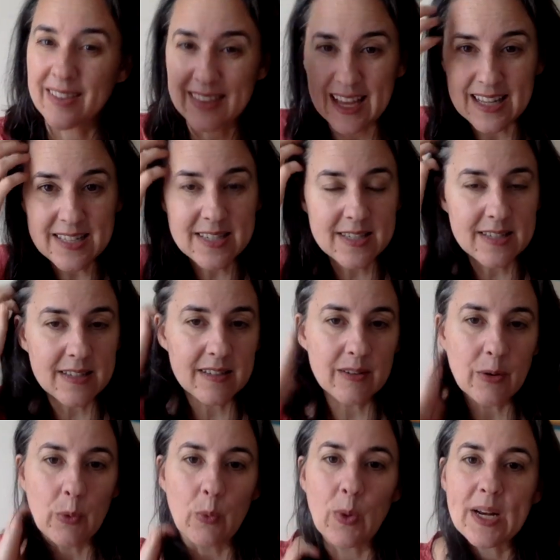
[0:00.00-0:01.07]
That's
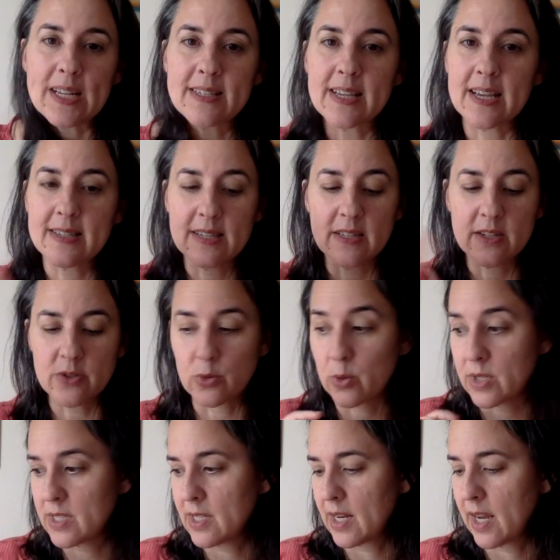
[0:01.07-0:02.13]
what it says in the source that